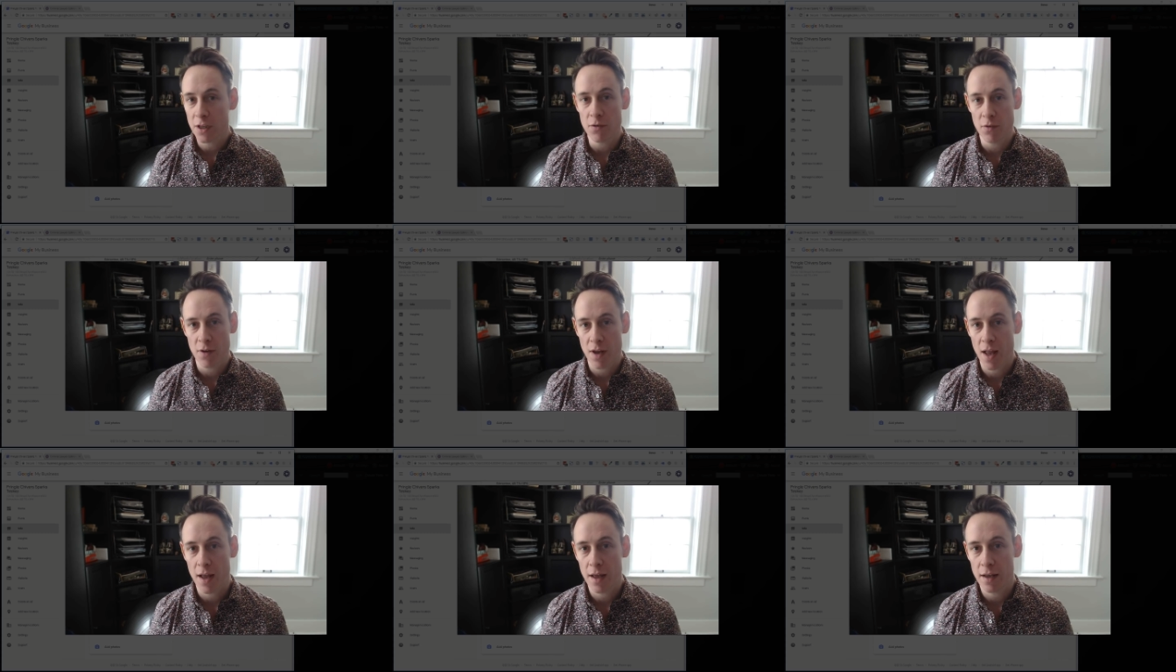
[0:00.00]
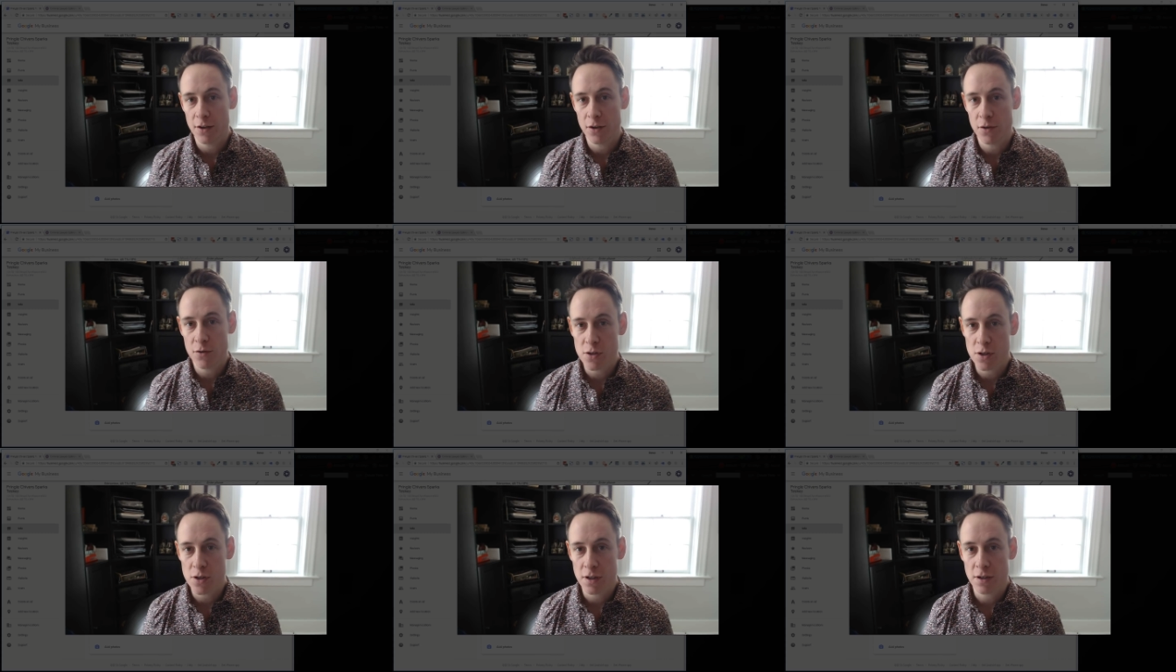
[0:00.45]
You can
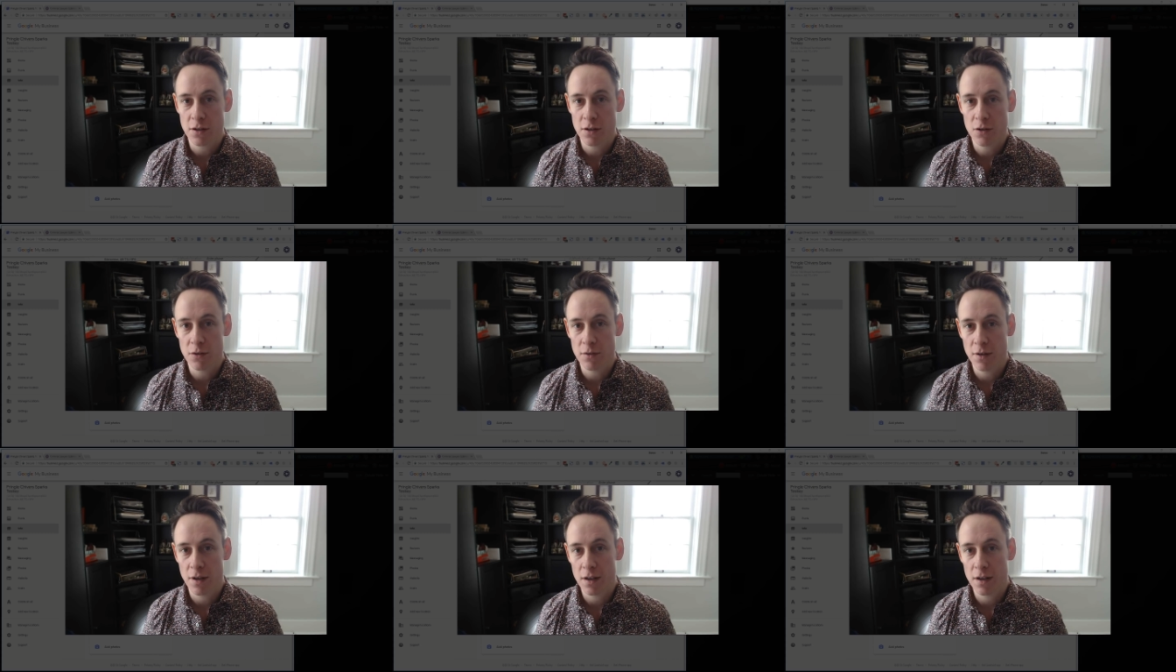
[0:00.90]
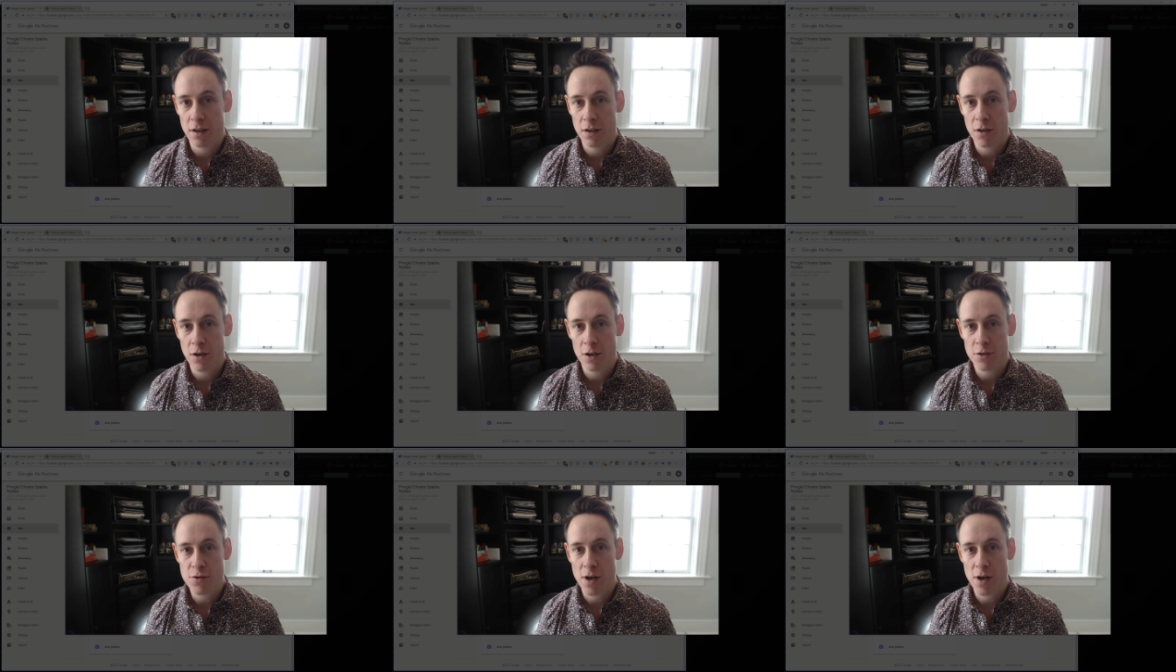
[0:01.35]
use a
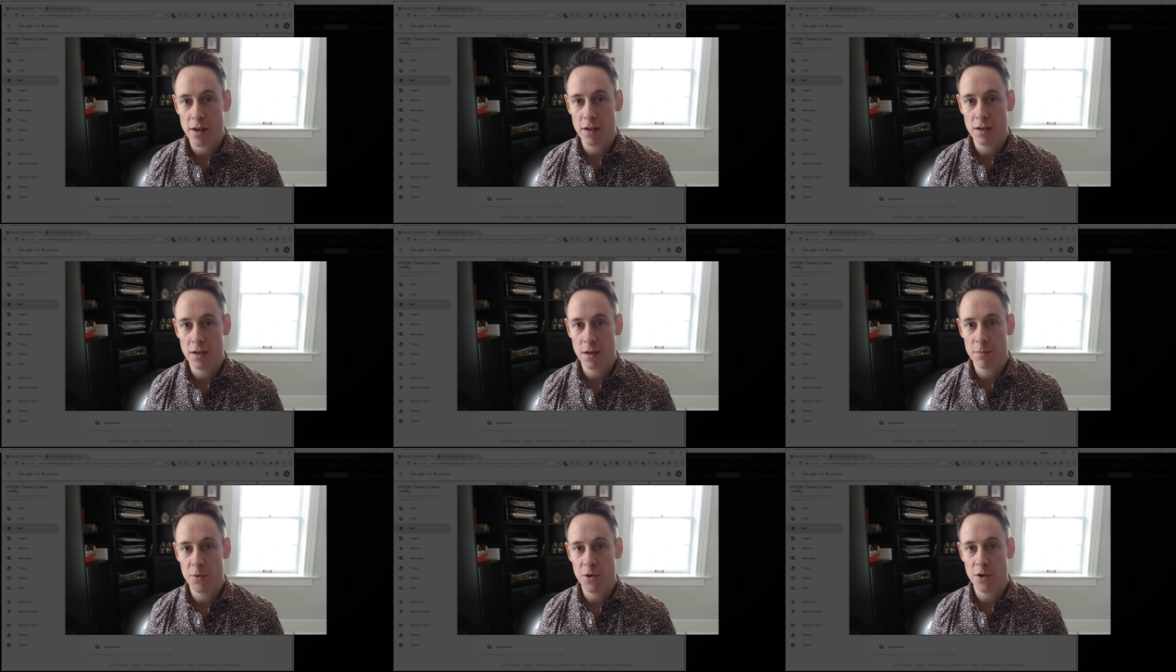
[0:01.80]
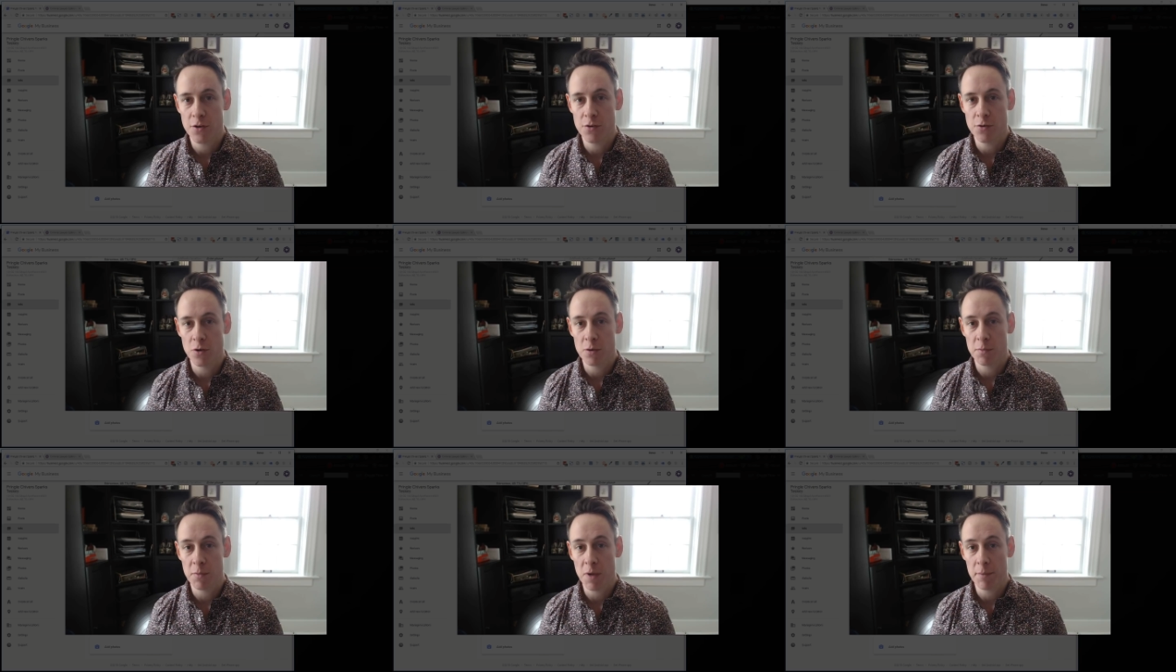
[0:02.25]
call tracking number in
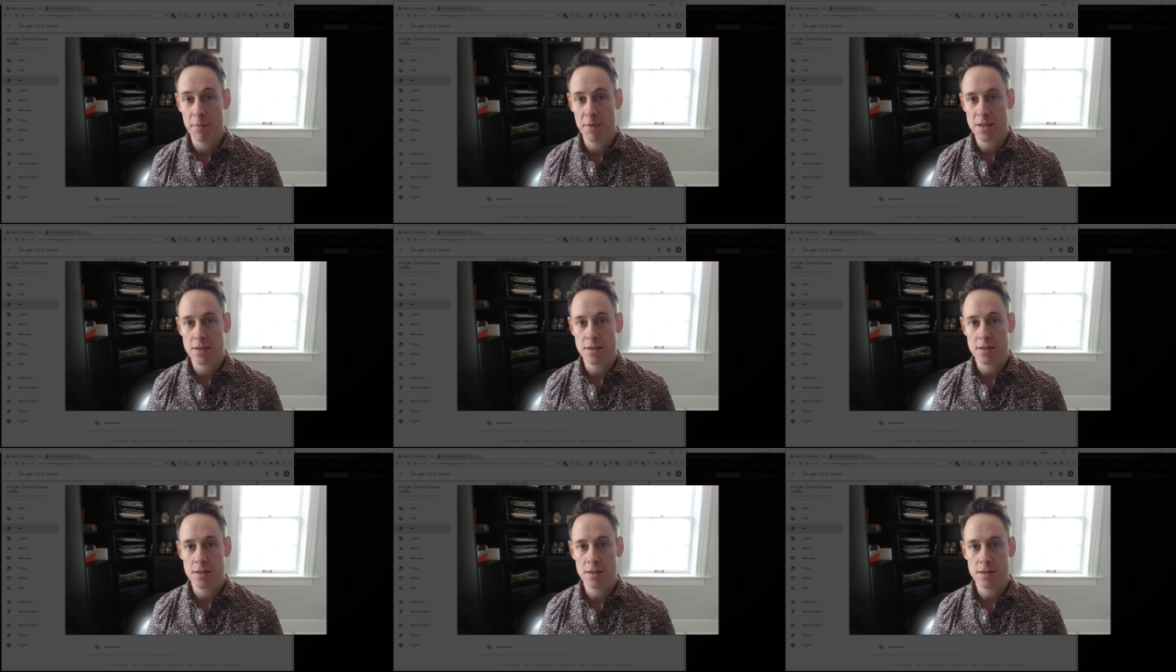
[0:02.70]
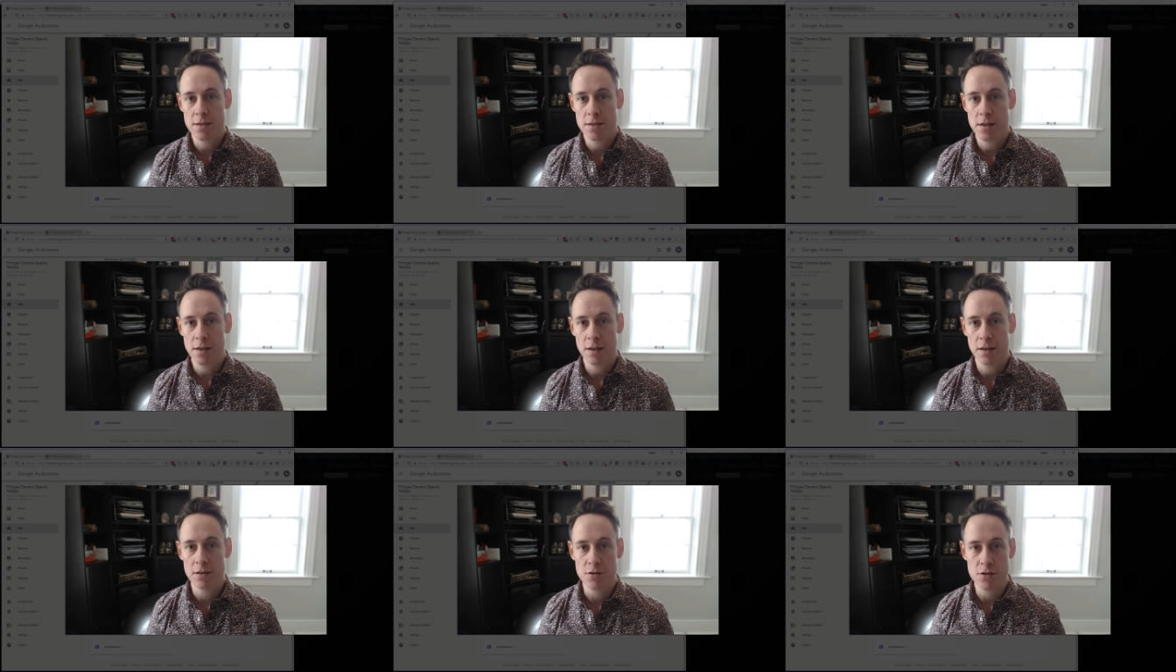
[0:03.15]
your Google My Business
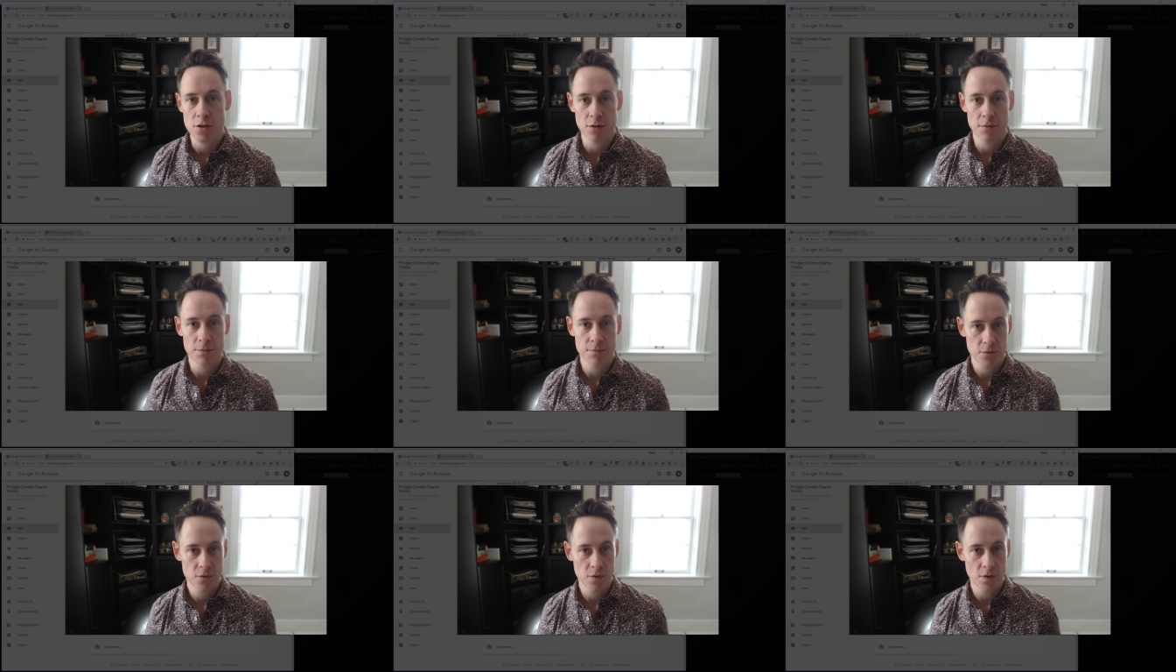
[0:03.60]
listing, and so